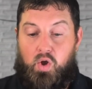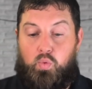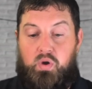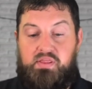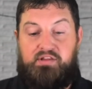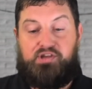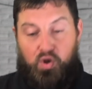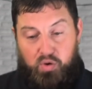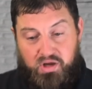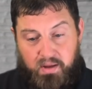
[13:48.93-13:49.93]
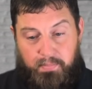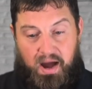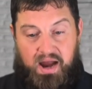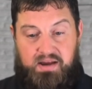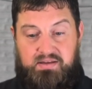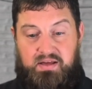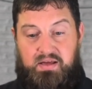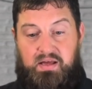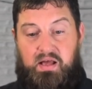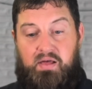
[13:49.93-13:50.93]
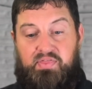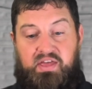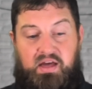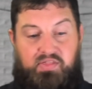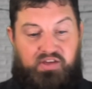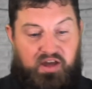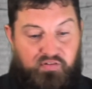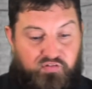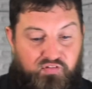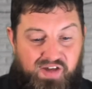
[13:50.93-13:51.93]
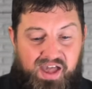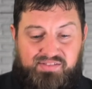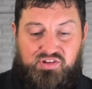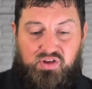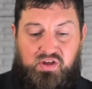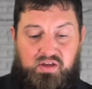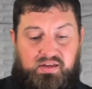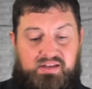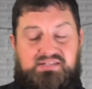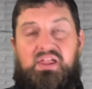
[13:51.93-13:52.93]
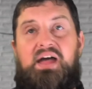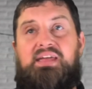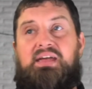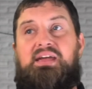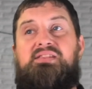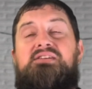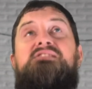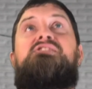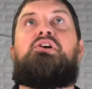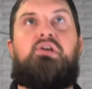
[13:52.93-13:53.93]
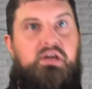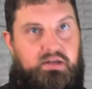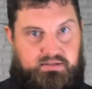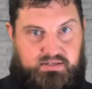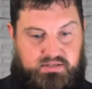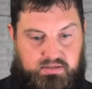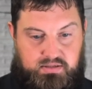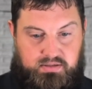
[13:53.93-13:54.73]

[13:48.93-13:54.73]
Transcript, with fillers: When the two are combined, the, the effect is like in the zillions.